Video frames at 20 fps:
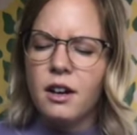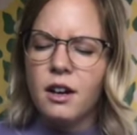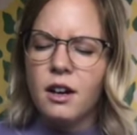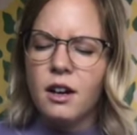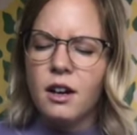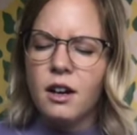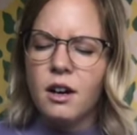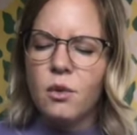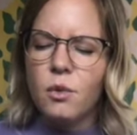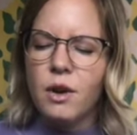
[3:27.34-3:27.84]

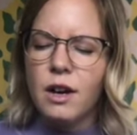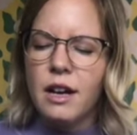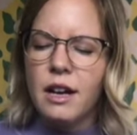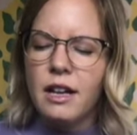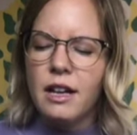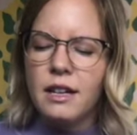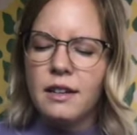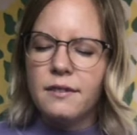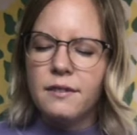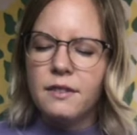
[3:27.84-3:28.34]
What kind
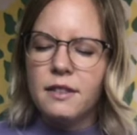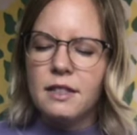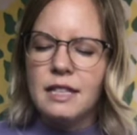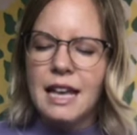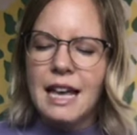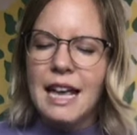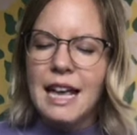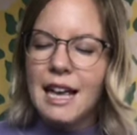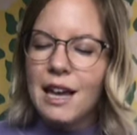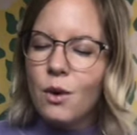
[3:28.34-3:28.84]
of
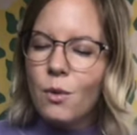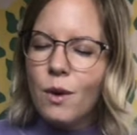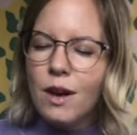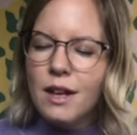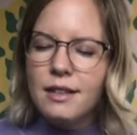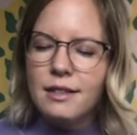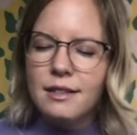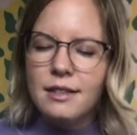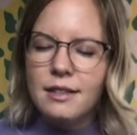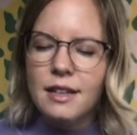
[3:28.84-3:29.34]
day was
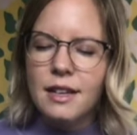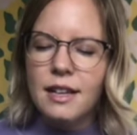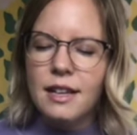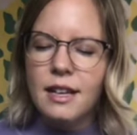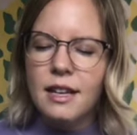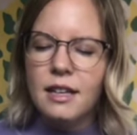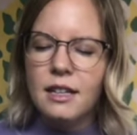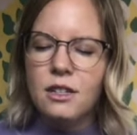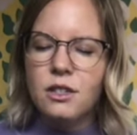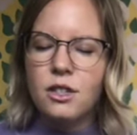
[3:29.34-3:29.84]

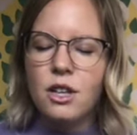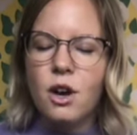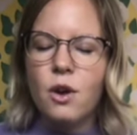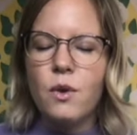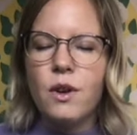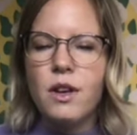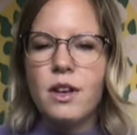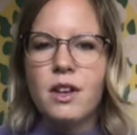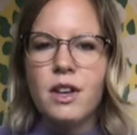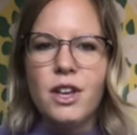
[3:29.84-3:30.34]
it? So
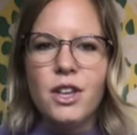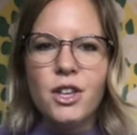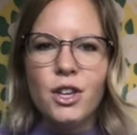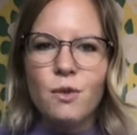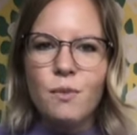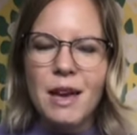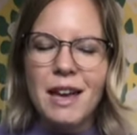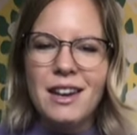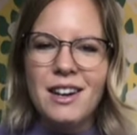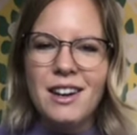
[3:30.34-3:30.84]
you
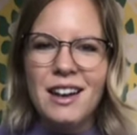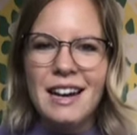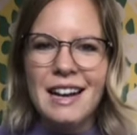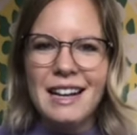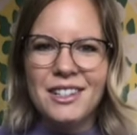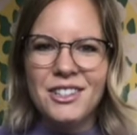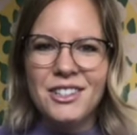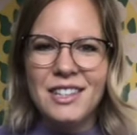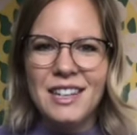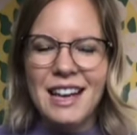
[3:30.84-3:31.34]
might not
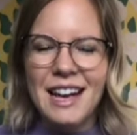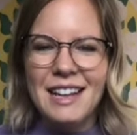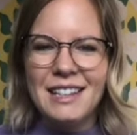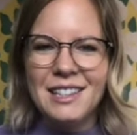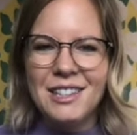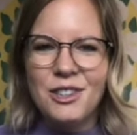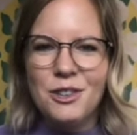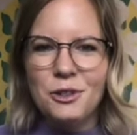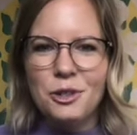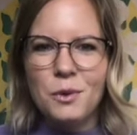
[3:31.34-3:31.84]
actually ask
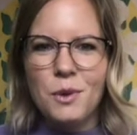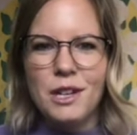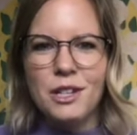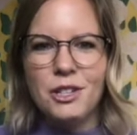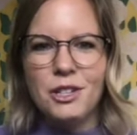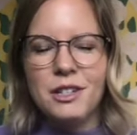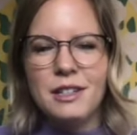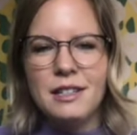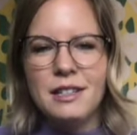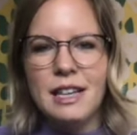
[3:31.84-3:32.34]
those
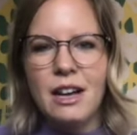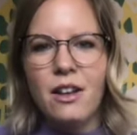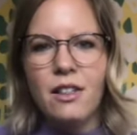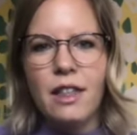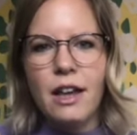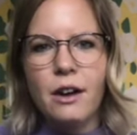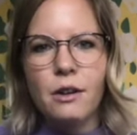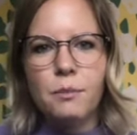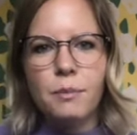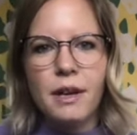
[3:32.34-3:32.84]
questions out
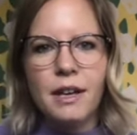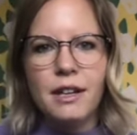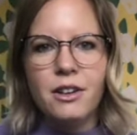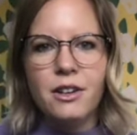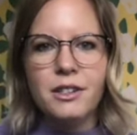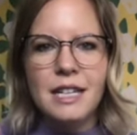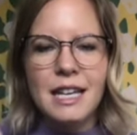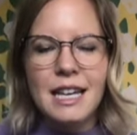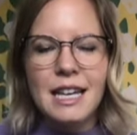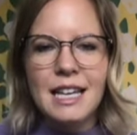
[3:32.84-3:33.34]
loud, but you're
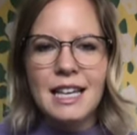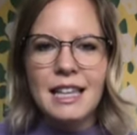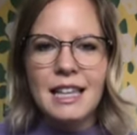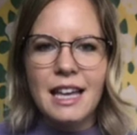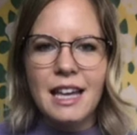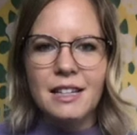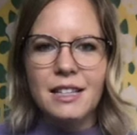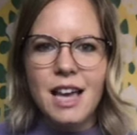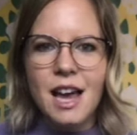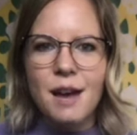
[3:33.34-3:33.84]
taking that
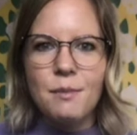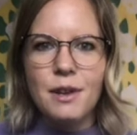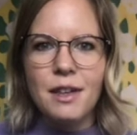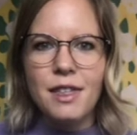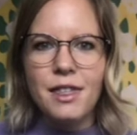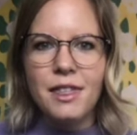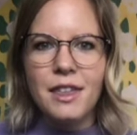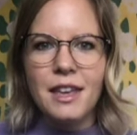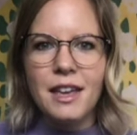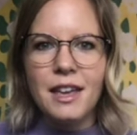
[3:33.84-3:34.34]
time to
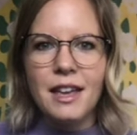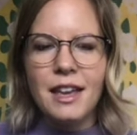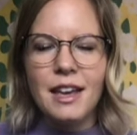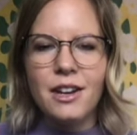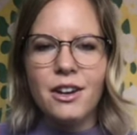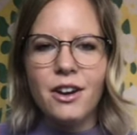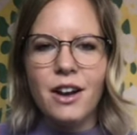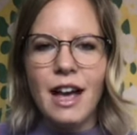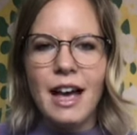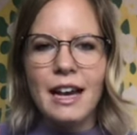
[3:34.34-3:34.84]
think in your
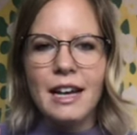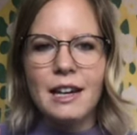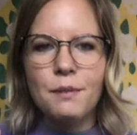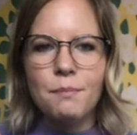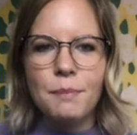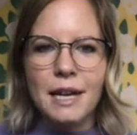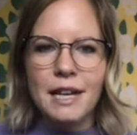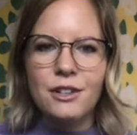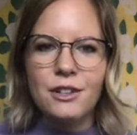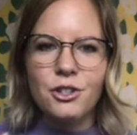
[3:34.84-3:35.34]
head and
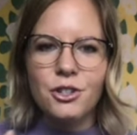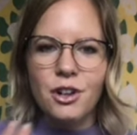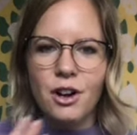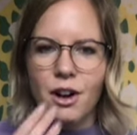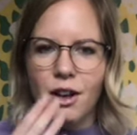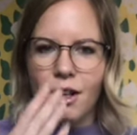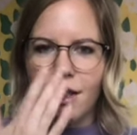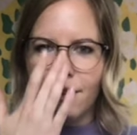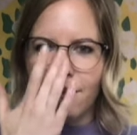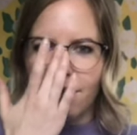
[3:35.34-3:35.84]
picture all
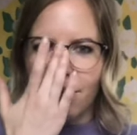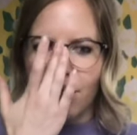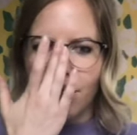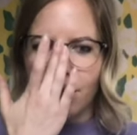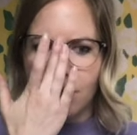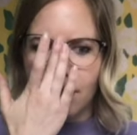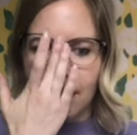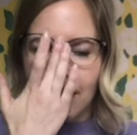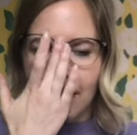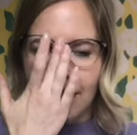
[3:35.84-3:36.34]
of those
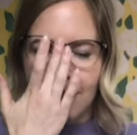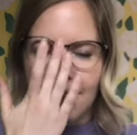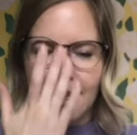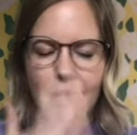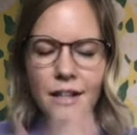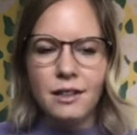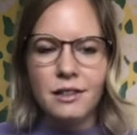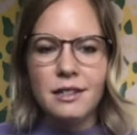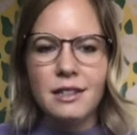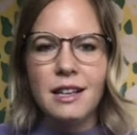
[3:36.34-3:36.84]

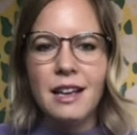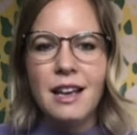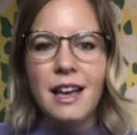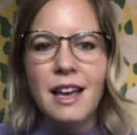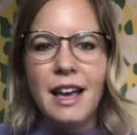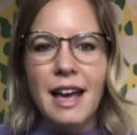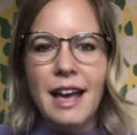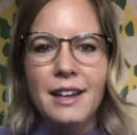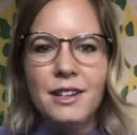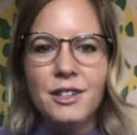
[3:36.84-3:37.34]
details.
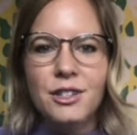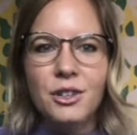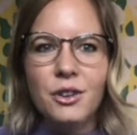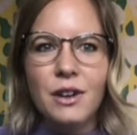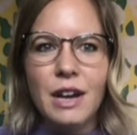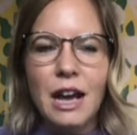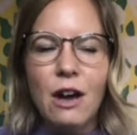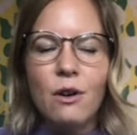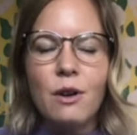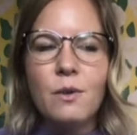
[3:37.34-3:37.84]
And so
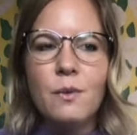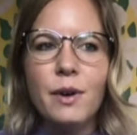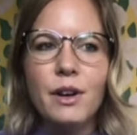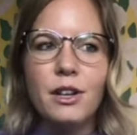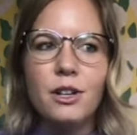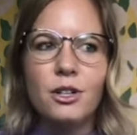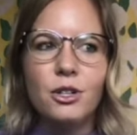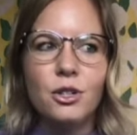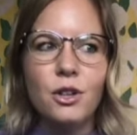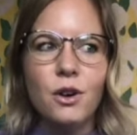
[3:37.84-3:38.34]
now I want to
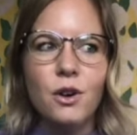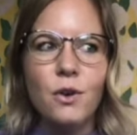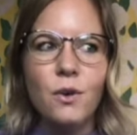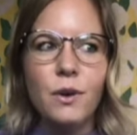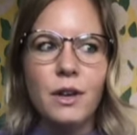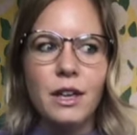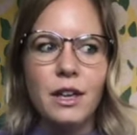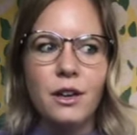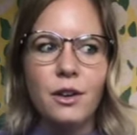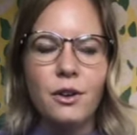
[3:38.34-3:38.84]
show
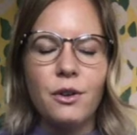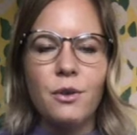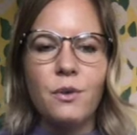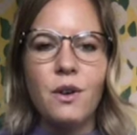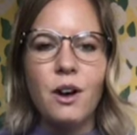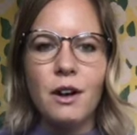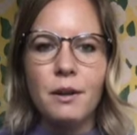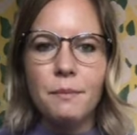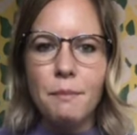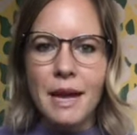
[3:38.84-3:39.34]
you
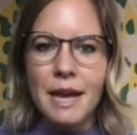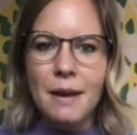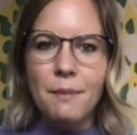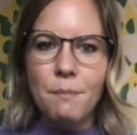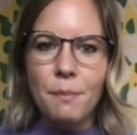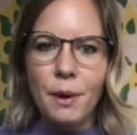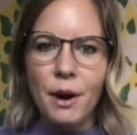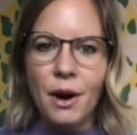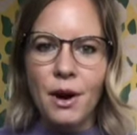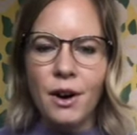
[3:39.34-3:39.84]
on
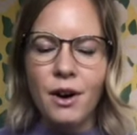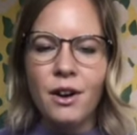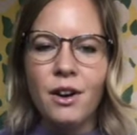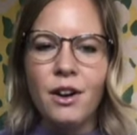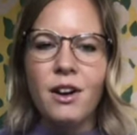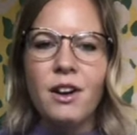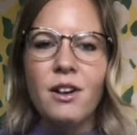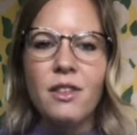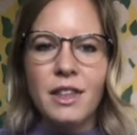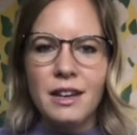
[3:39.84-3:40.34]
paper
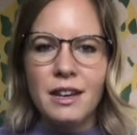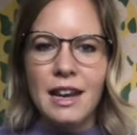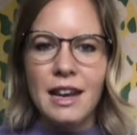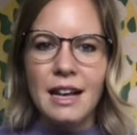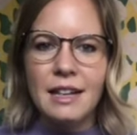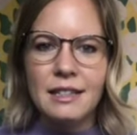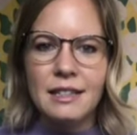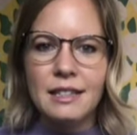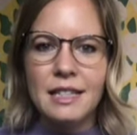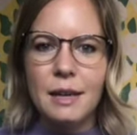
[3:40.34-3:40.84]
the next
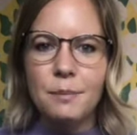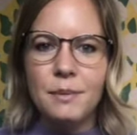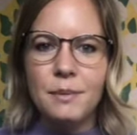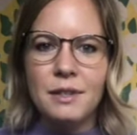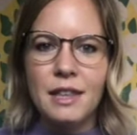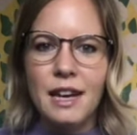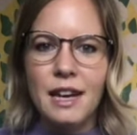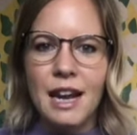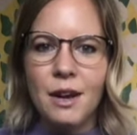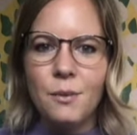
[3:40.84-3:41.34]
steps that
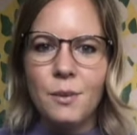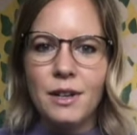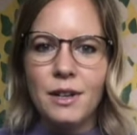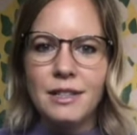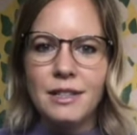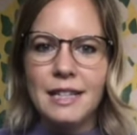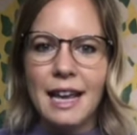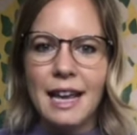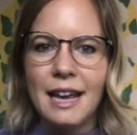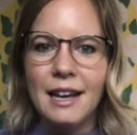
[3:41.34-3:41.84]
I would
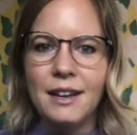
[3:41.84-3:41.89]
take.